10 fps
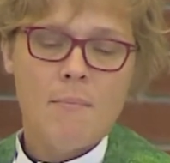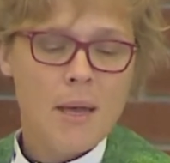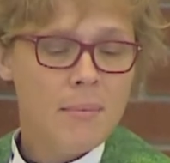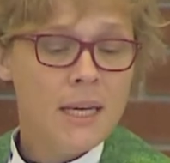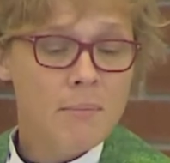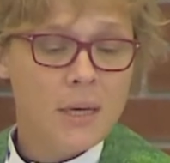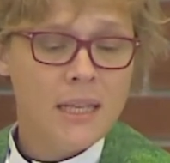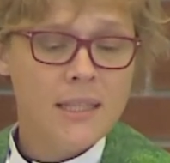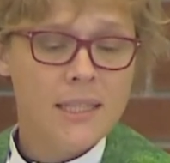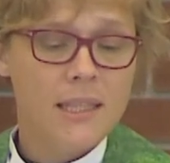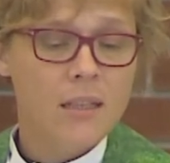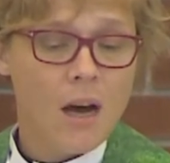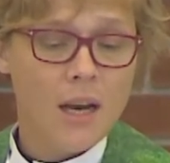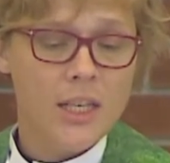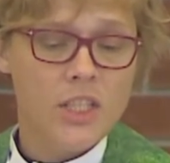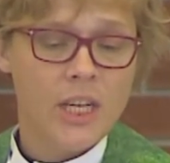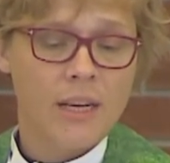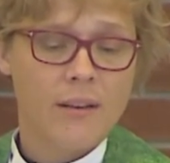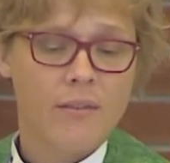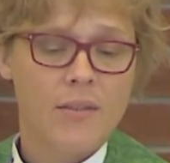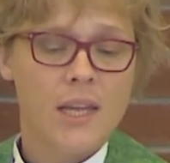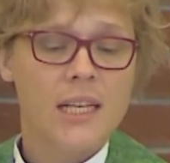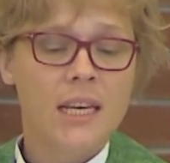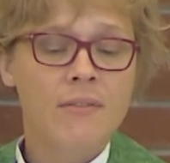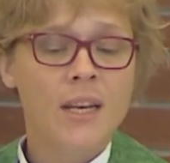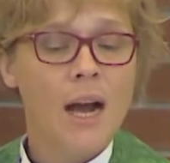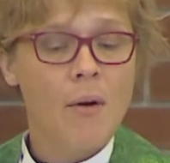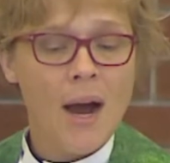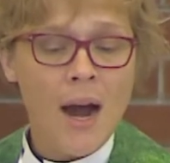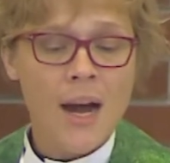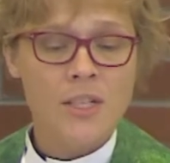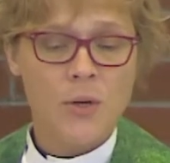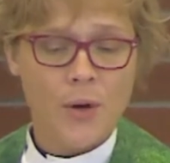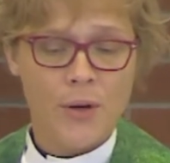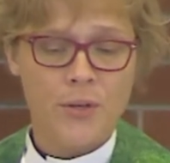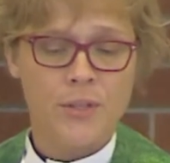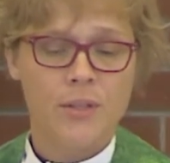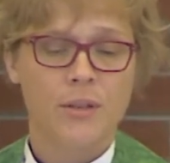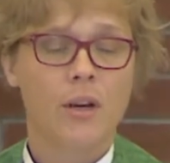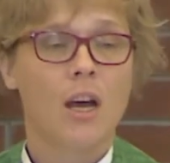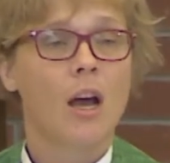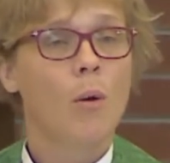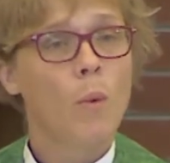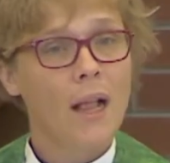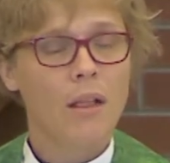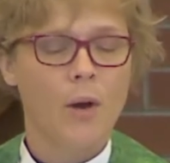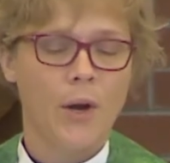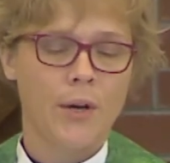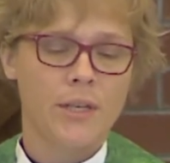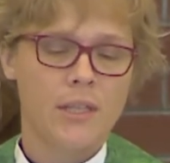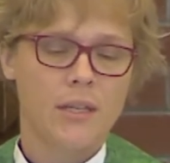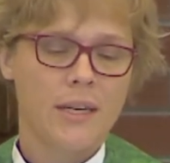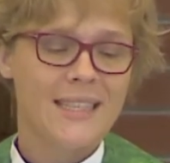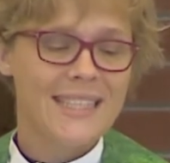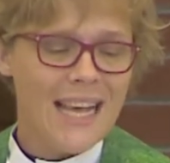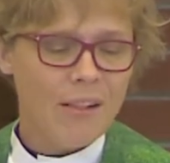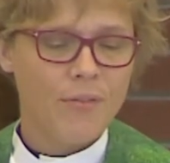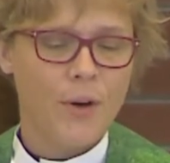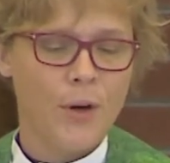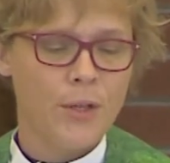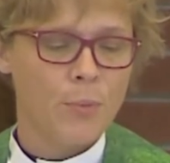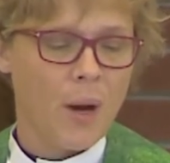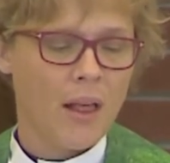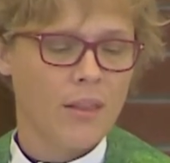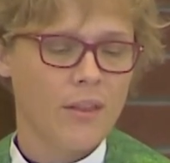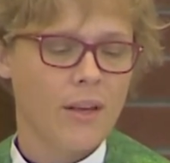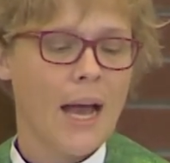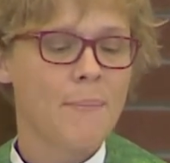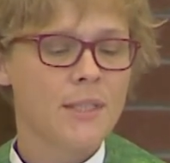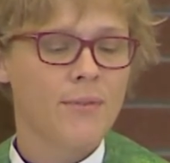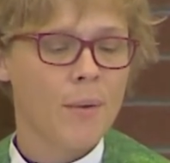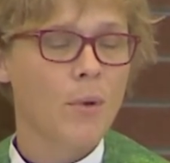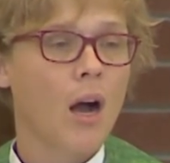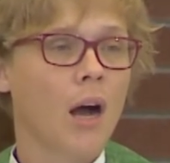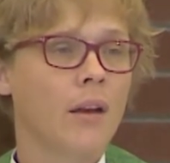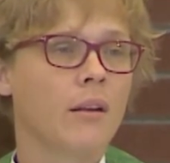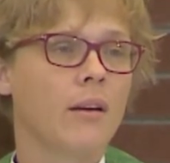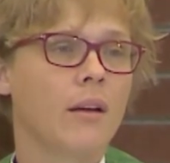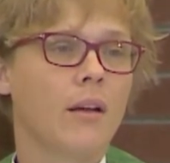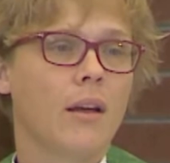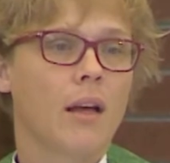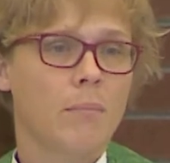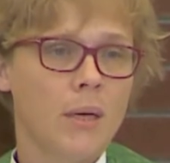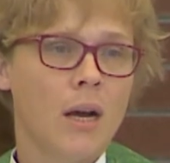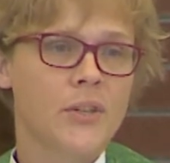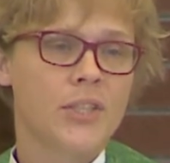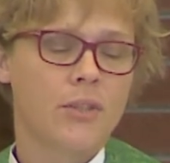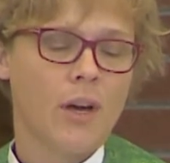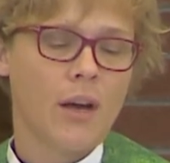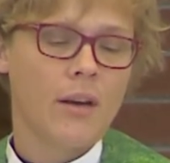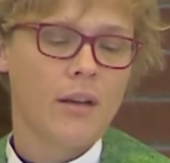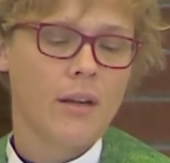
Maybe it means acknowledging that even our hard-earned, well-earned, self-earned wealth comes from God and belongs to God.